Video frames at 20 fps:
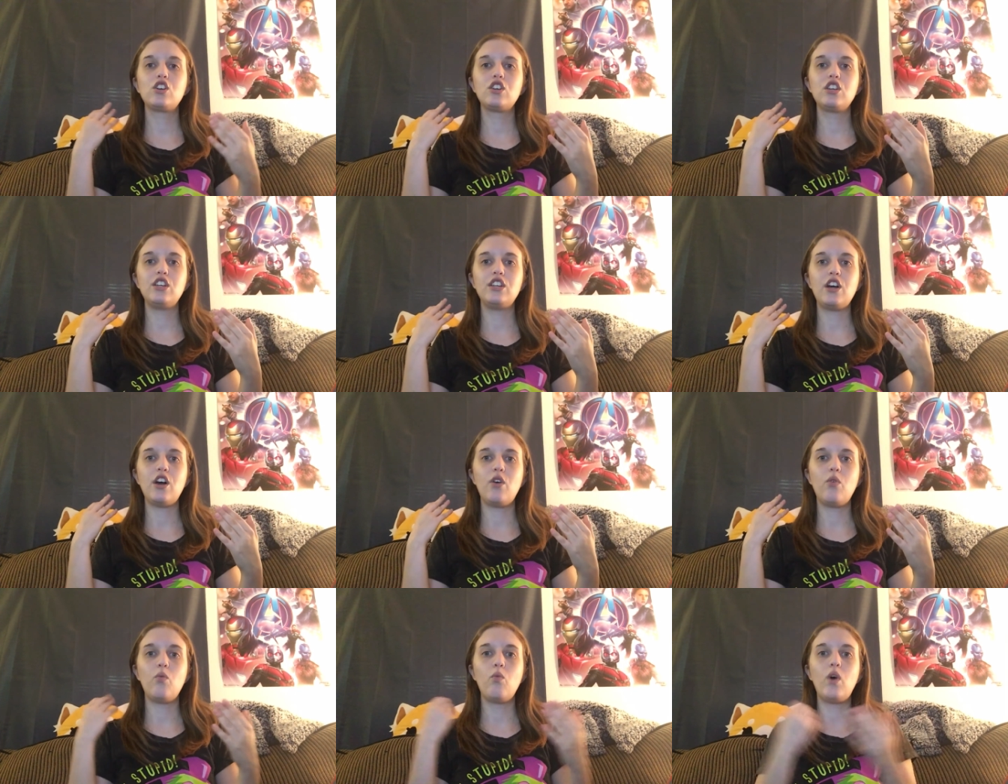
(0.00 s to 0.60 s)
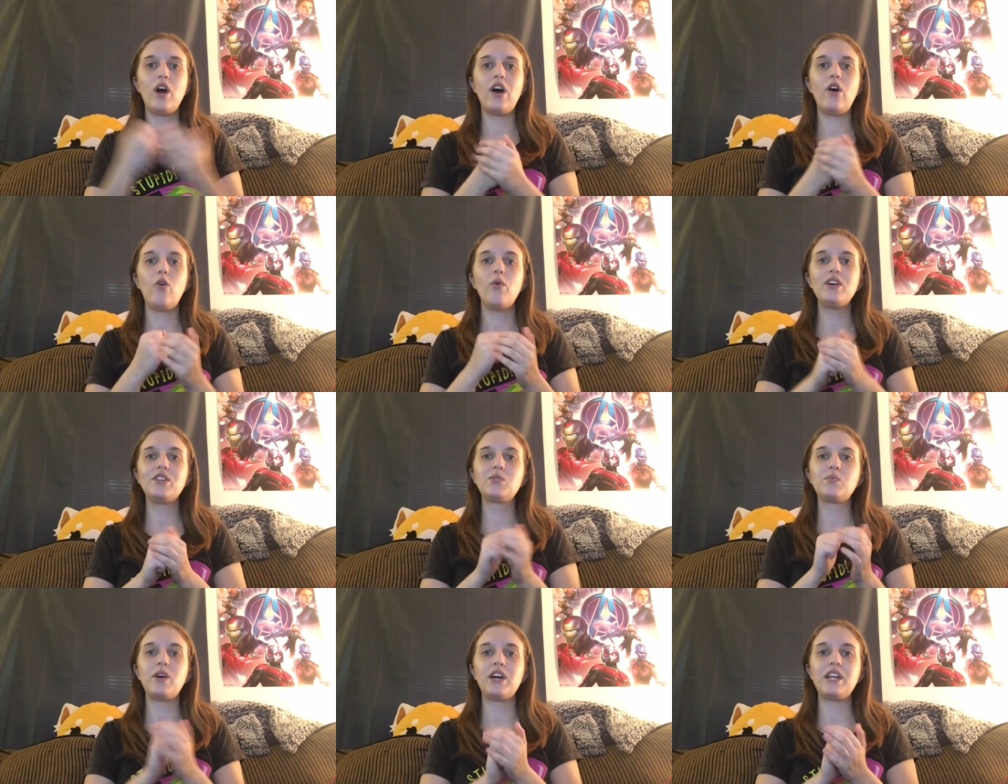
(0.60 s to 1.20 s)
you know,
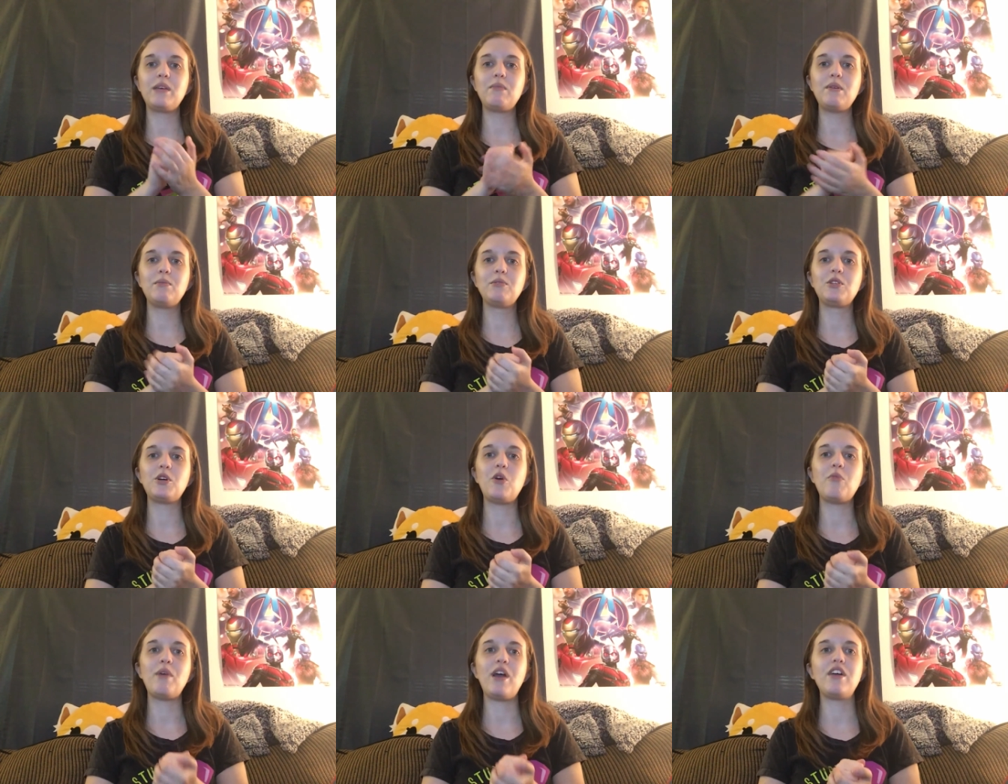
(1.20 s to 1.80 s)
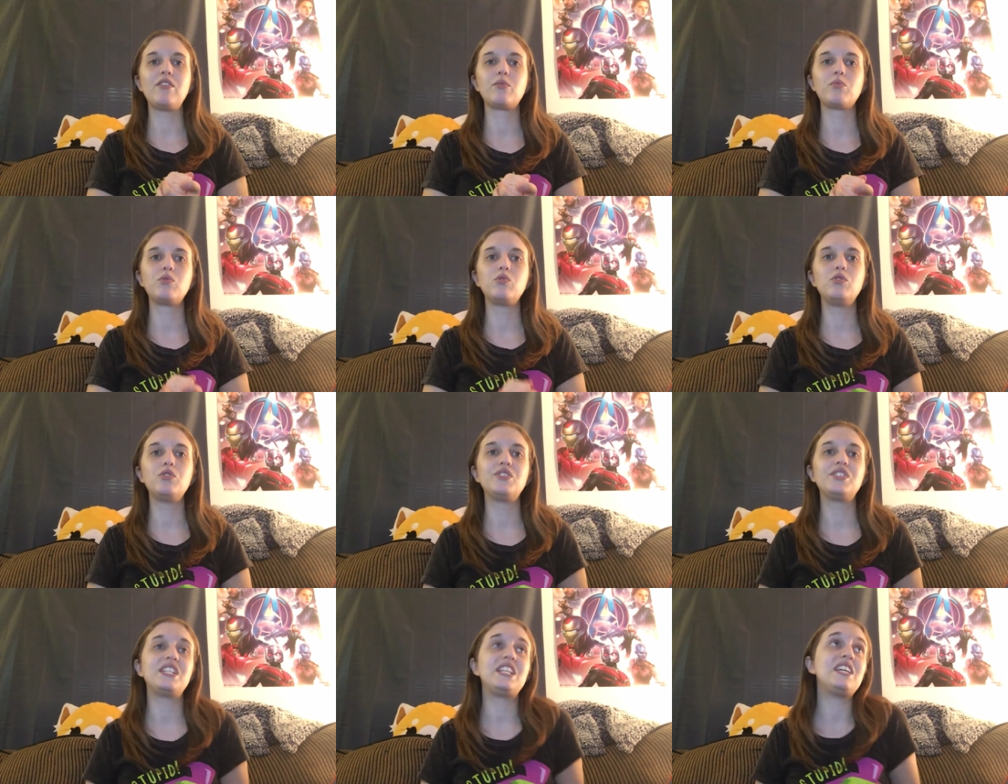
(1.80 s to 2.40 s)
always wanting people to obey the
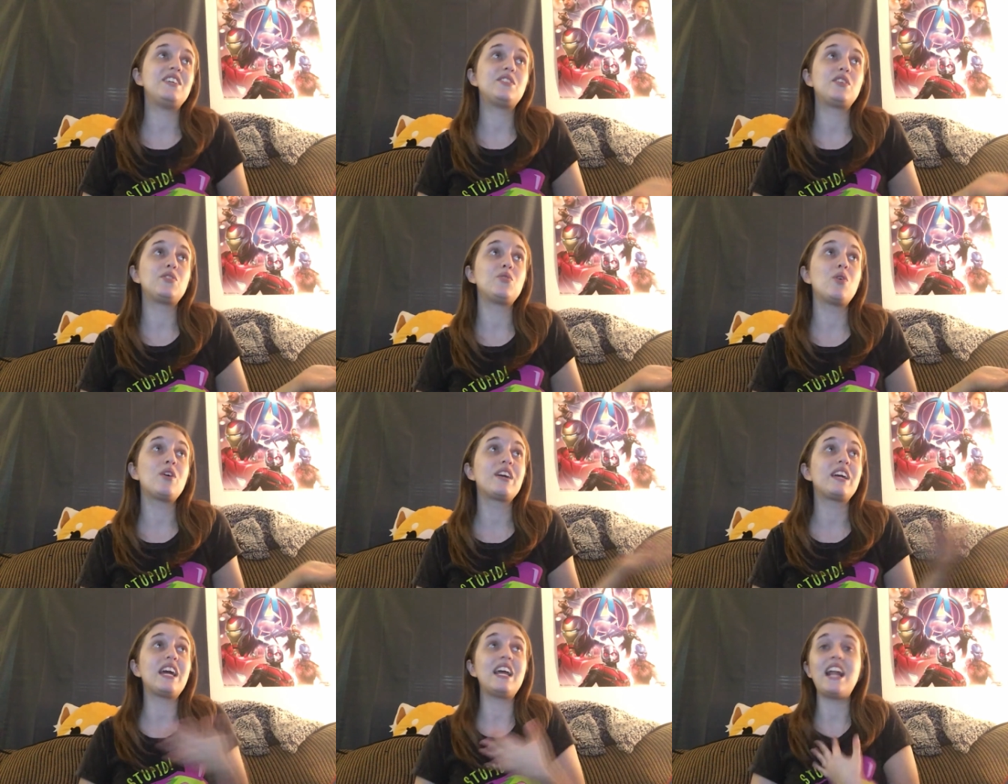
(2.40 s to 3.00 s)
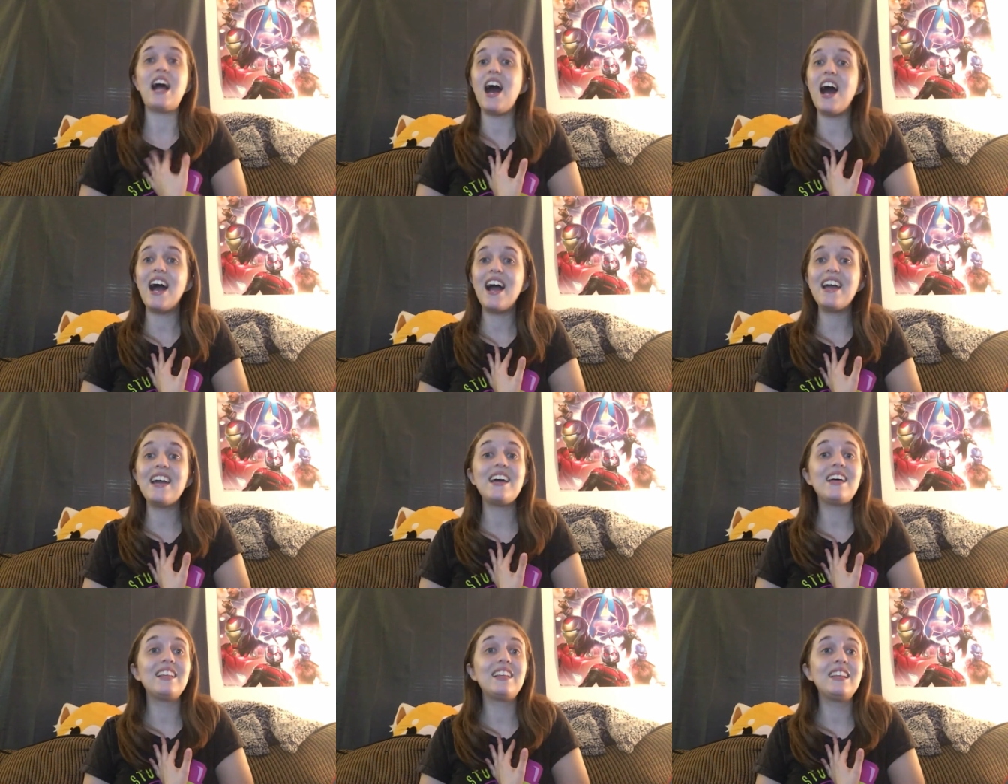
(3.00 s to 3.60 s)
rules and he's a dork and
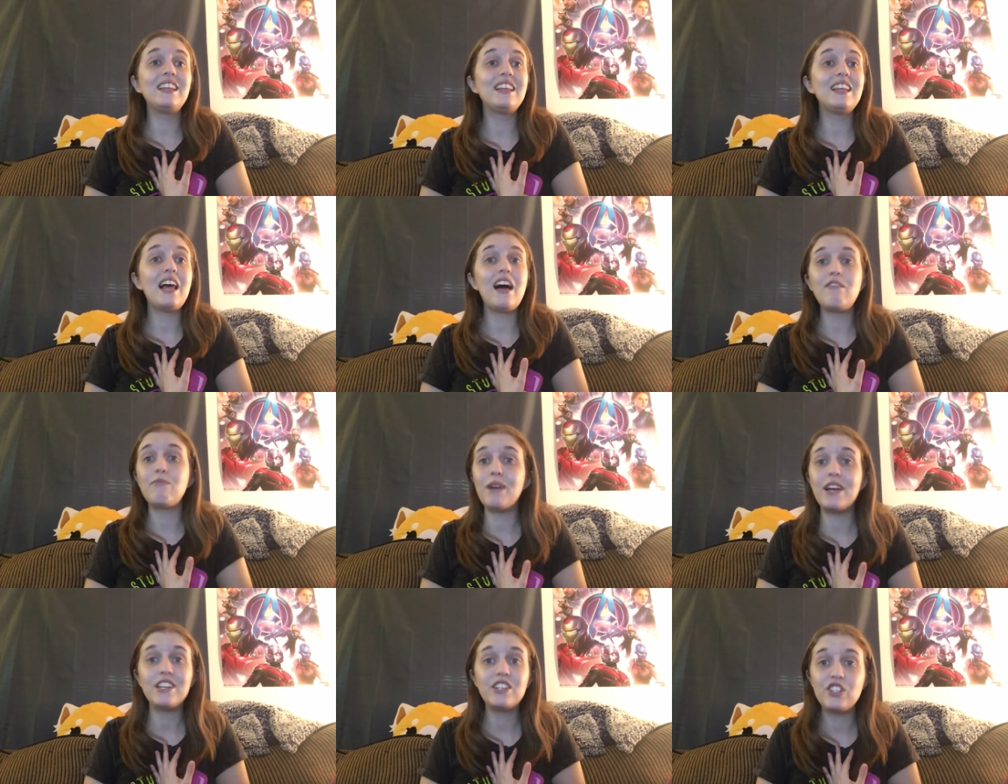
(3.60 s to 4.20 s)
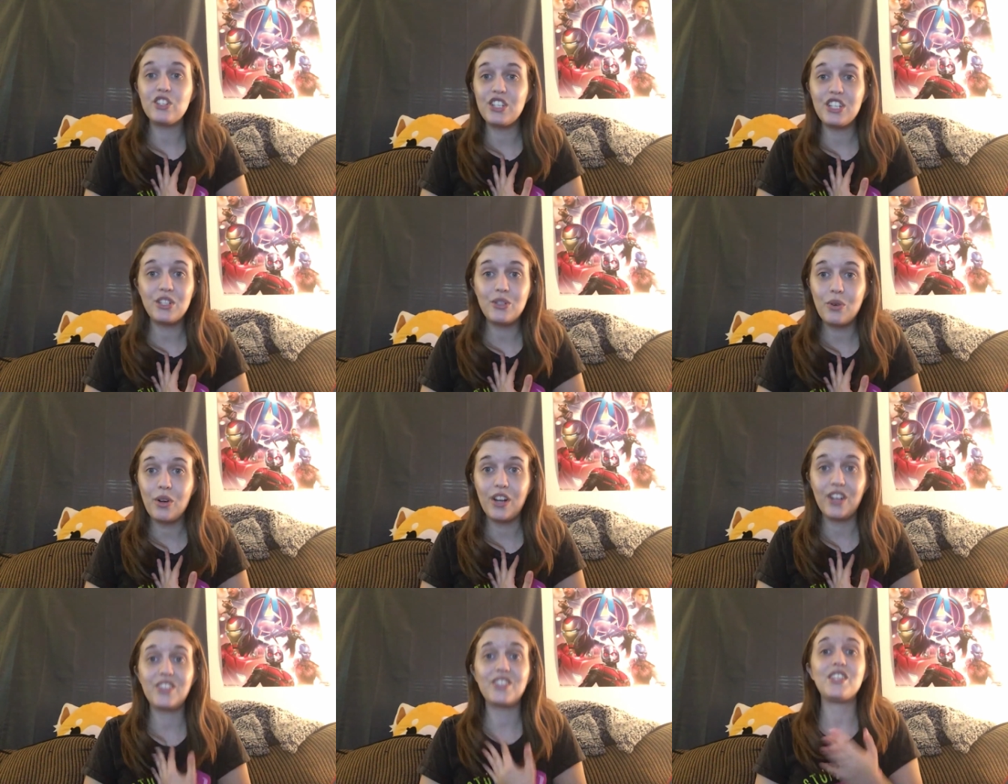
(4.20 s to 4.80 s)
I love my nerdy
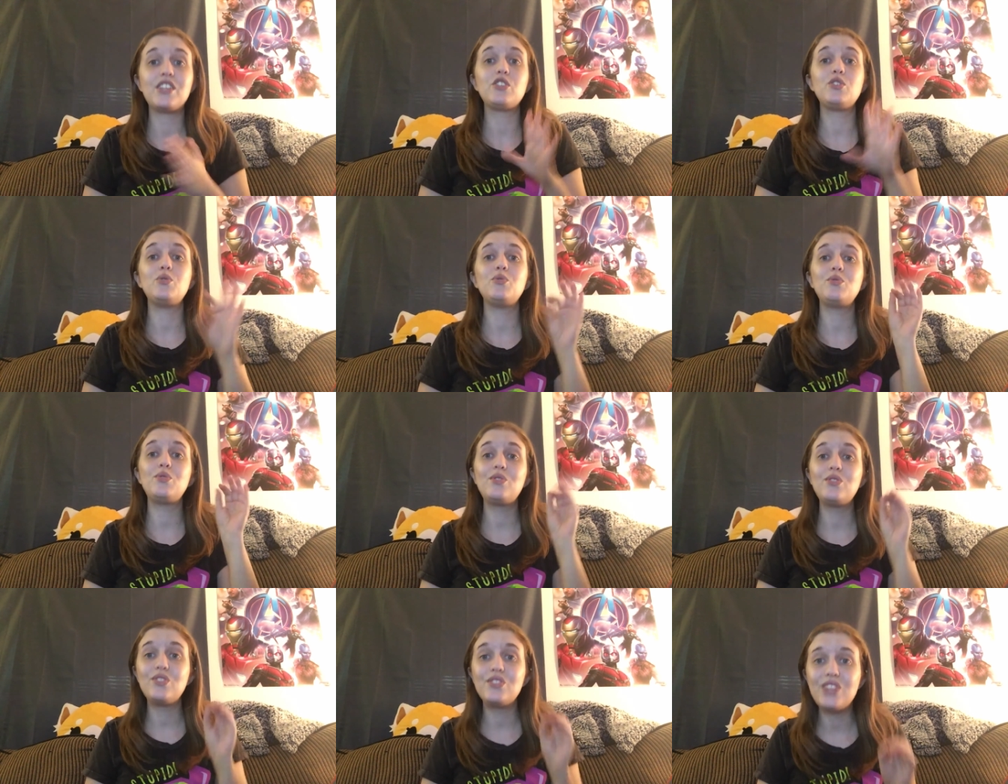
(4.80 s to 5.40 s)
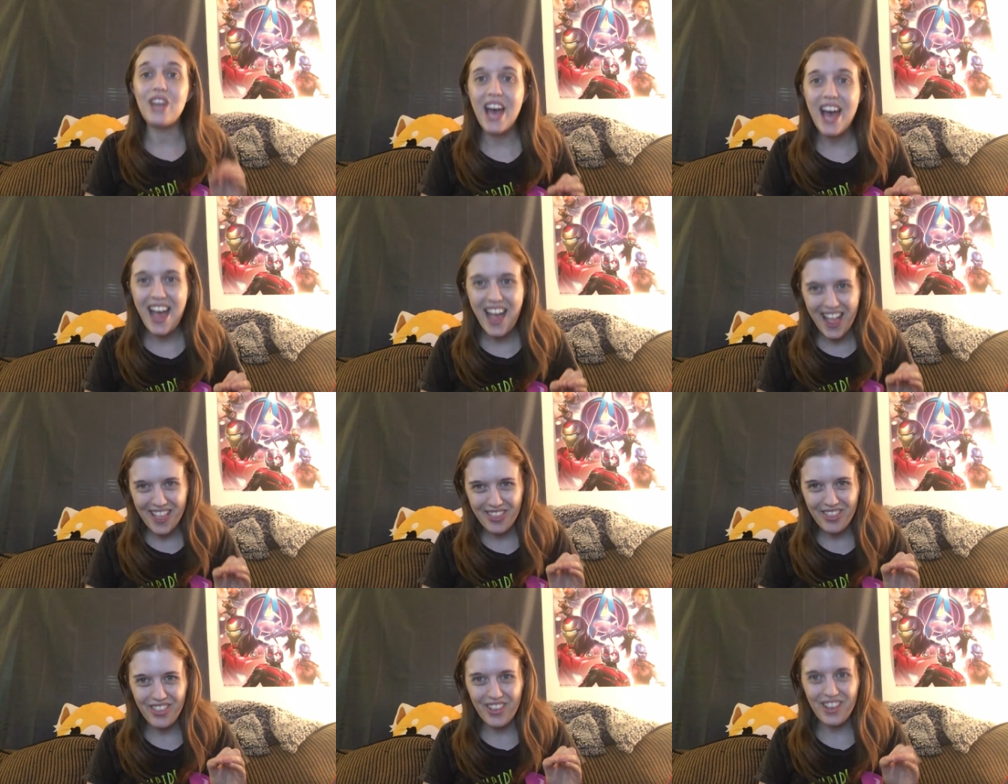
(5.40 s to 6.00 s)
dorks to death.